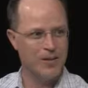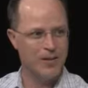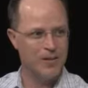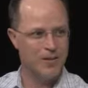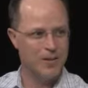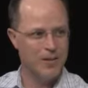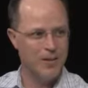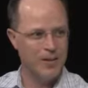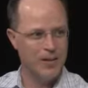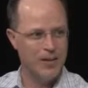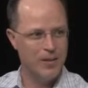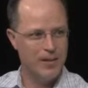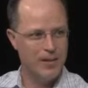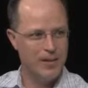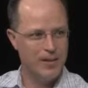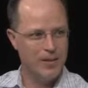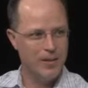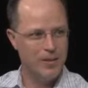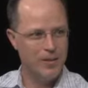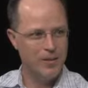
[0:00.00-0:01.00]
are
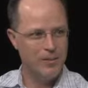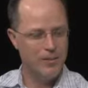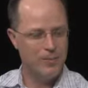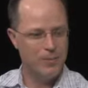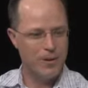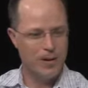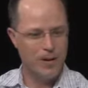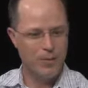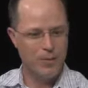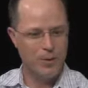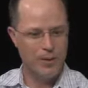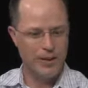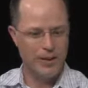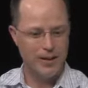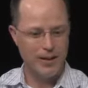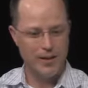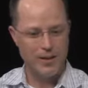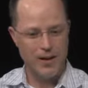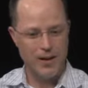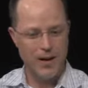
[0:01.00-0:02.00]

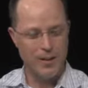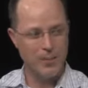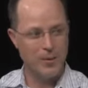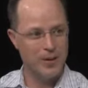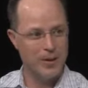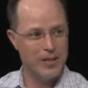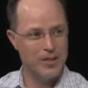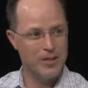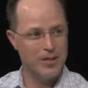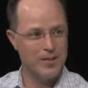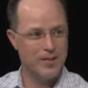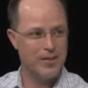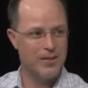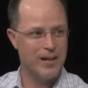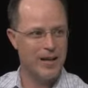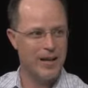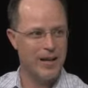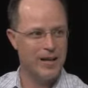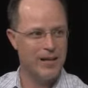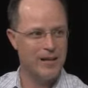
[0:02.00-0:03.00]
working on the operations of
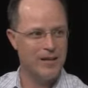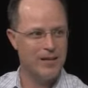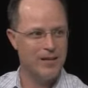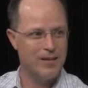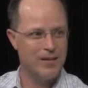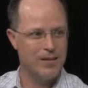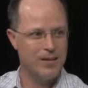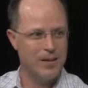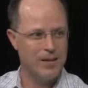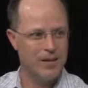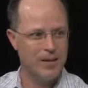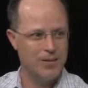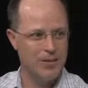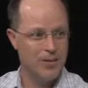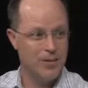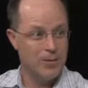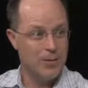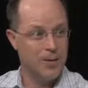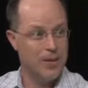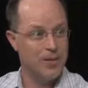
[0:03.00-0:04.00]
that
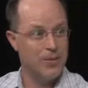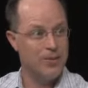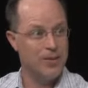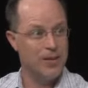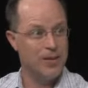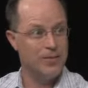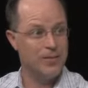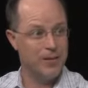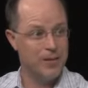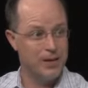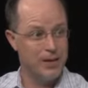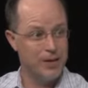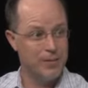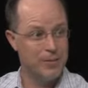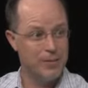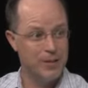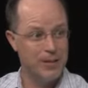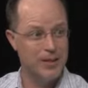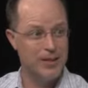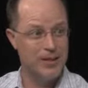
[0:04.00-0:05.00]
to do other stuff in the
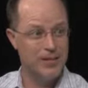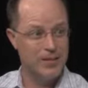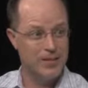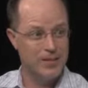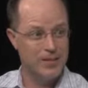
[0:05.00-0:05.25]
company.